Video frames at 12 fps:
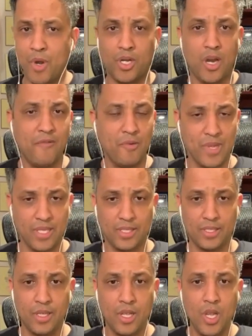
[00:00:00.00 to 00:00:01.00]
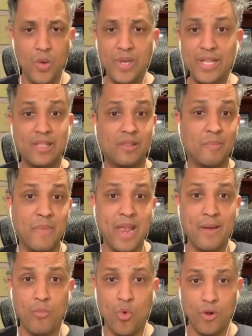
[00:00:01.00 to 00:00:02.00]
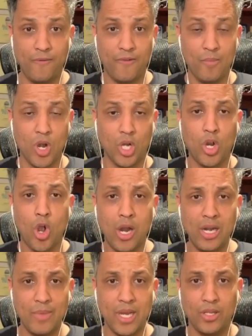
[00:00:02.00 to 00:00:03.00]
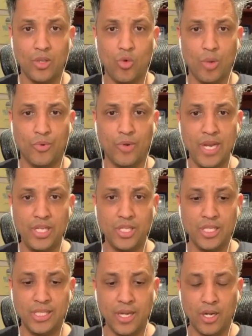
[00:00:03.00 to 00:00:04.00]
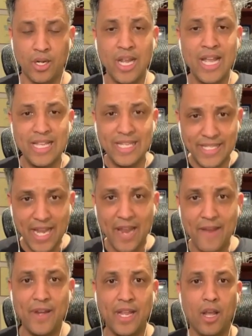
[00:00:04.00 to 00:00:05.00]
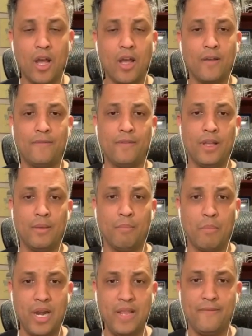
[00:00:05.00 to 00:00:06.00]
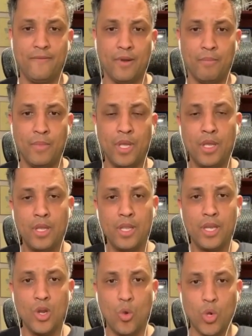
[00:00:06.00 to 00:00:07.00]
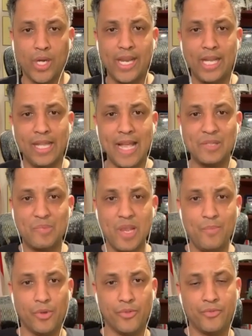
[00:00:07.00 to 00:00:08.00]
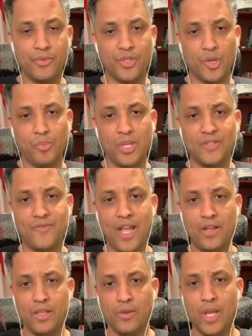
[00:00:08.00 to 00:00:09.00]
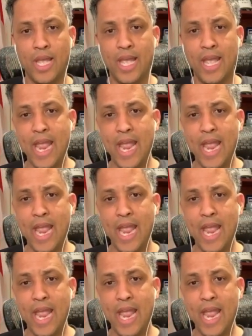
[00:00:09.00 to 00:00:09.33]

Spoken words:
from our governments. We need to demand more from our economy and the corporations that are siphoning off money from, working class people through surplus value.